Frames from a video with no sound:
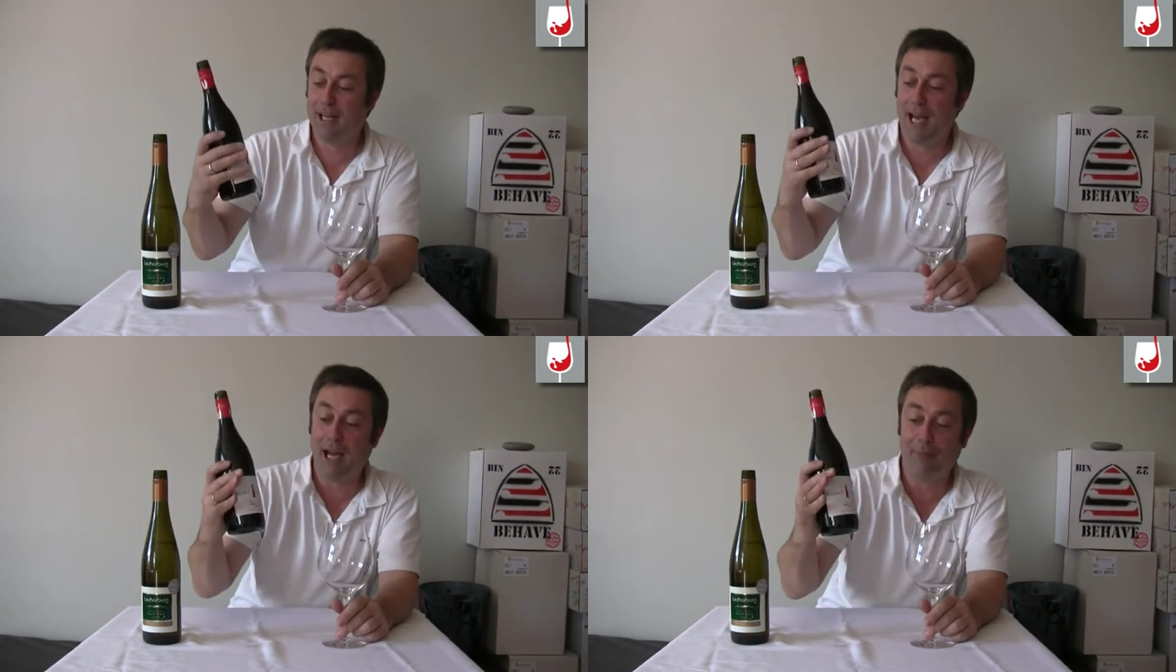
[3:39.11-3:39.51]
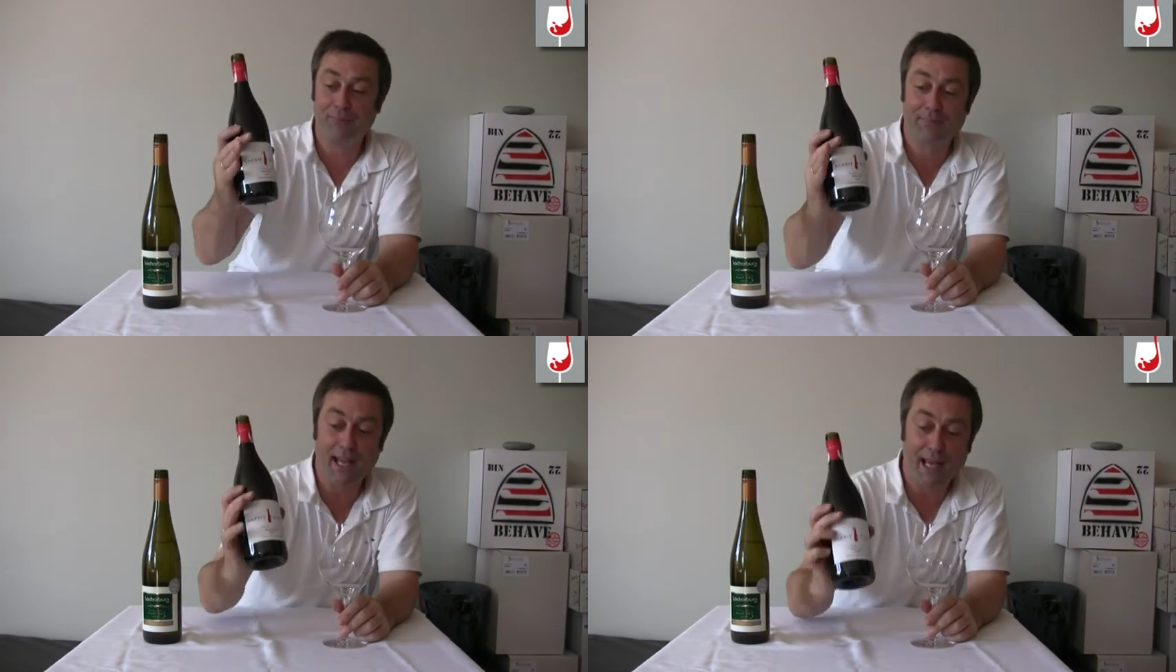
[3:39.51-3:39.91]
And
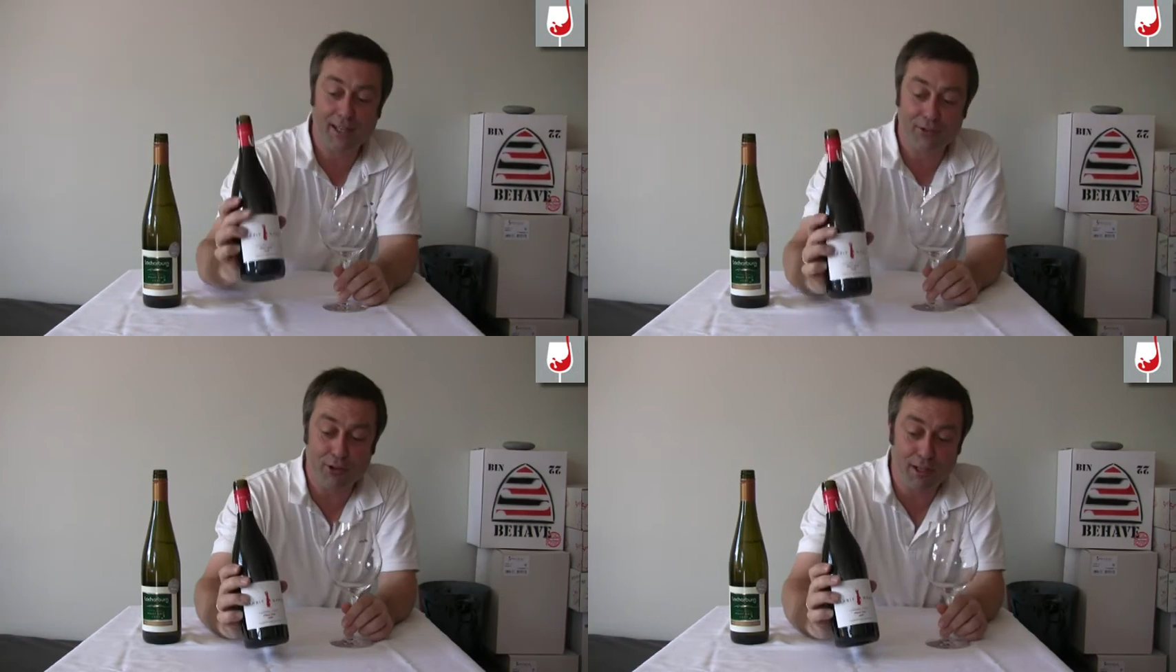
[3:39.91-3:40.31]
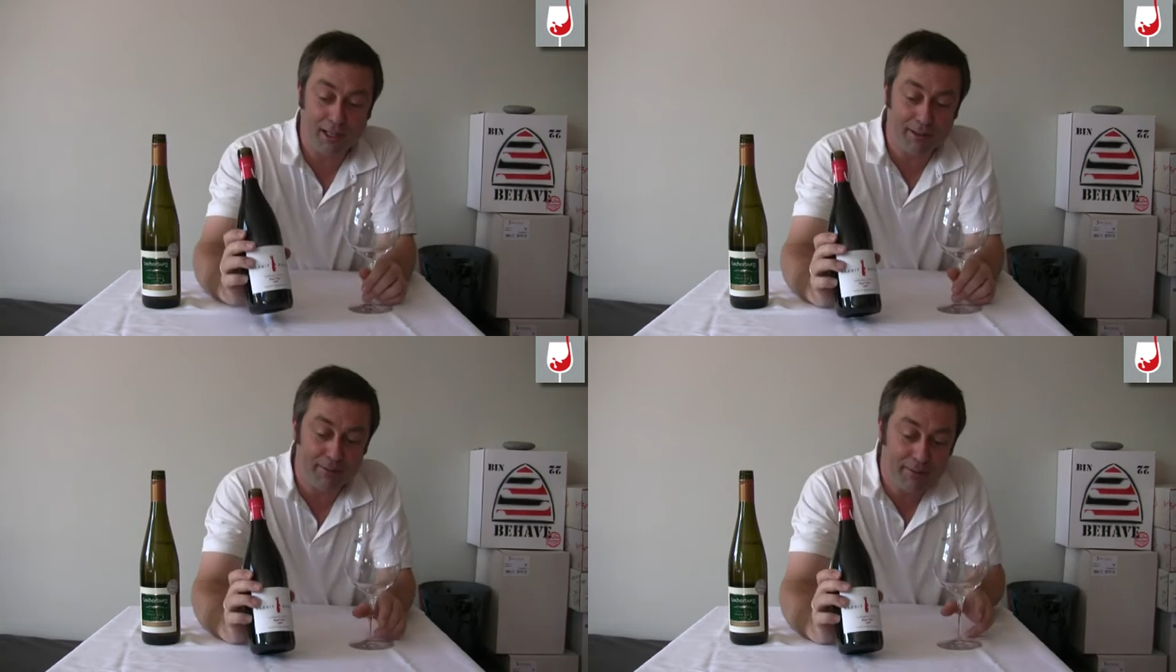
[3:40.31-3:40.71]
it's got
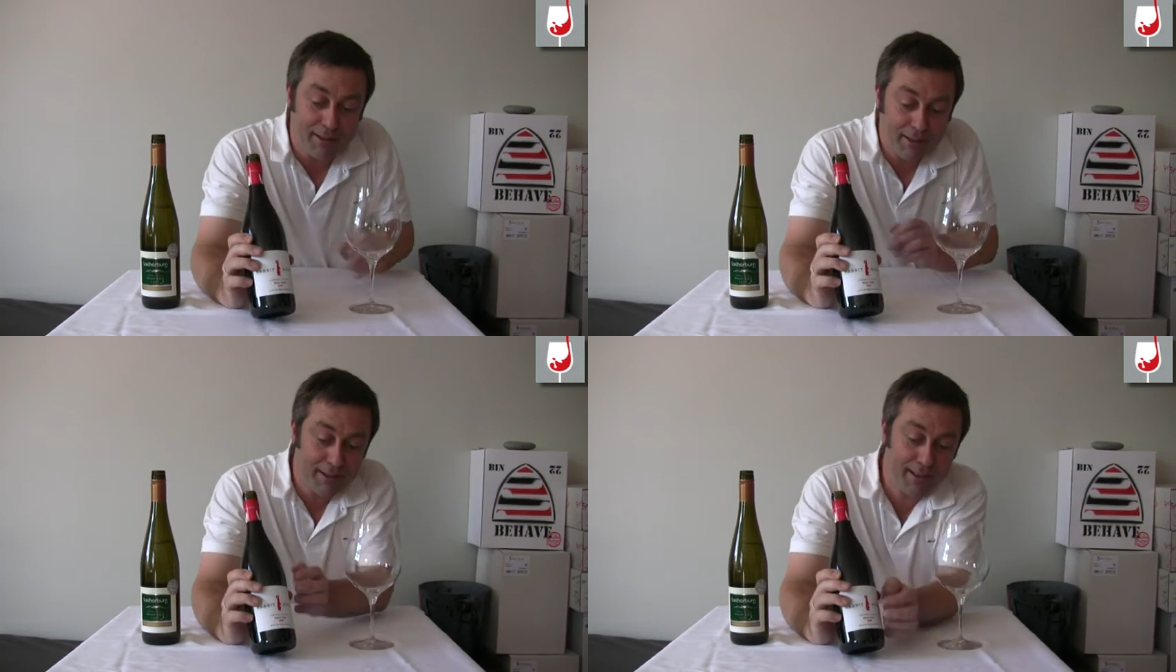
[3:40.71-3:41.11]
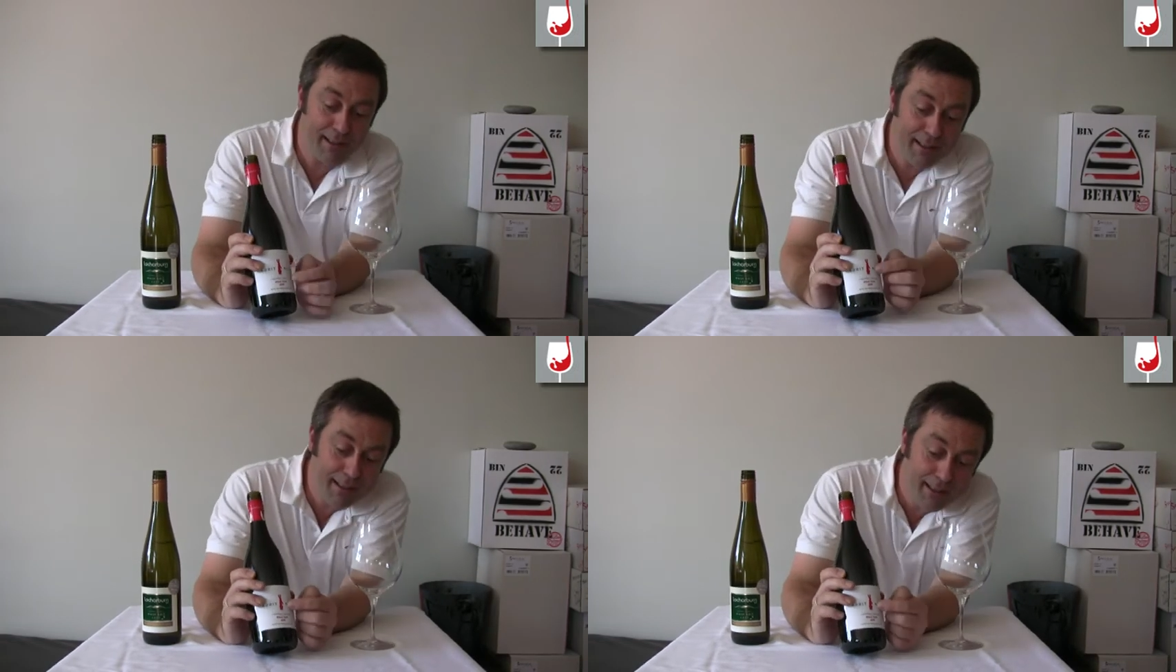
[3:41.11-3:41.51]
a
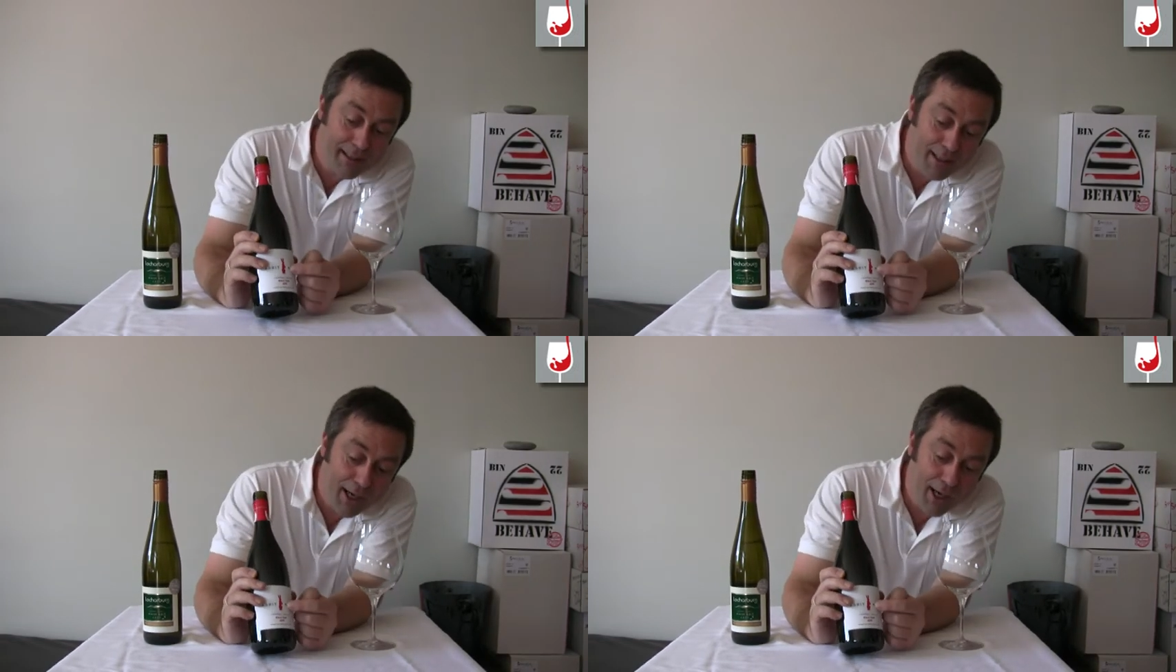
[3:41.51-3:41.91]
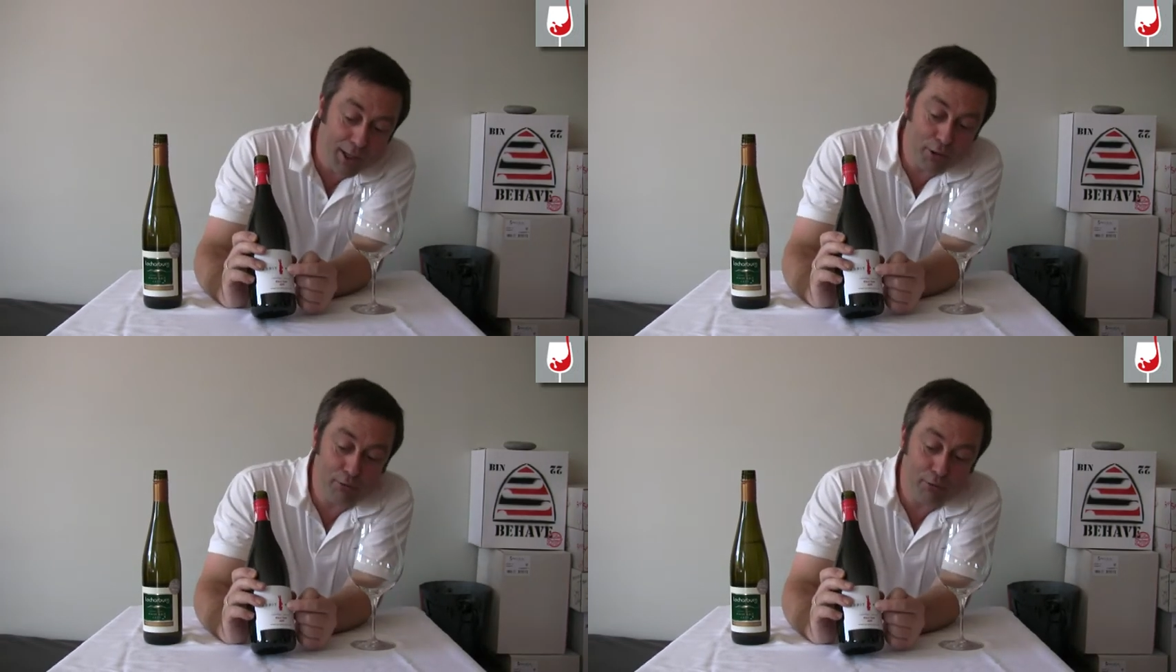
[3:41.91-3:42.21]
little